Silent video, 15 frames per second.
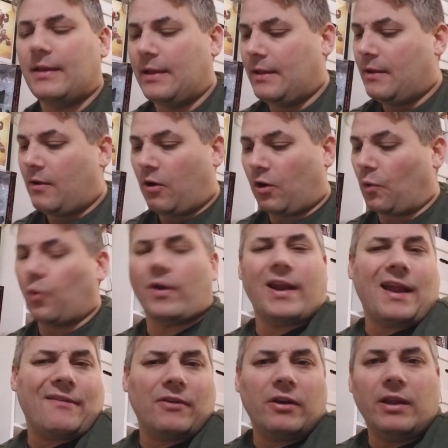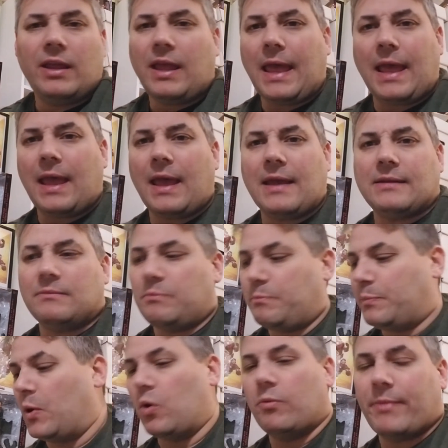or whatever. And
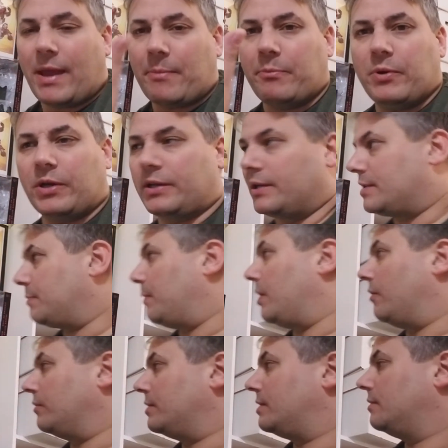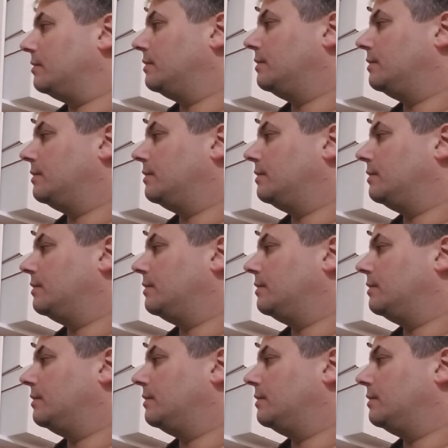boom, that book explodes.